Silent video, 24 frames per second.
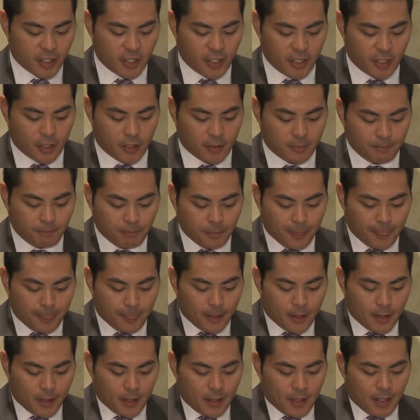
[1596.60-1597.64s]
here.
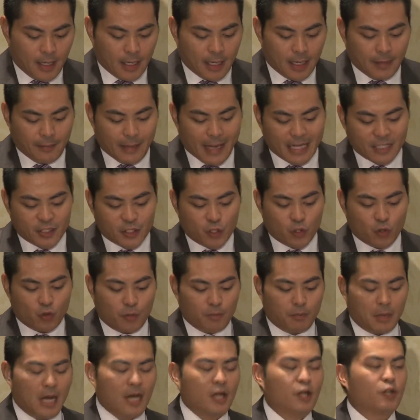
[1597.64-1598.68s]
It has to do with
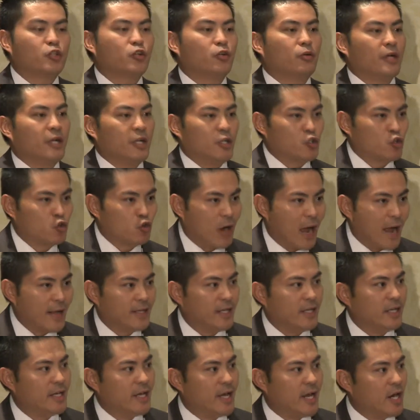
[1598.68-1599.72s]
monitoring and
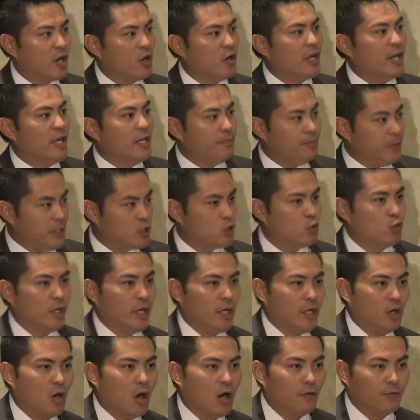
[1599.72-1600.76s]
tracking care in
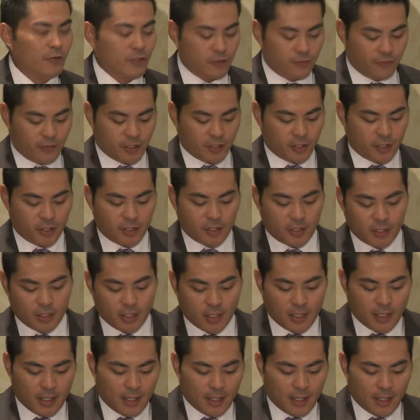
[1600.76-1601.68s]
between office visits.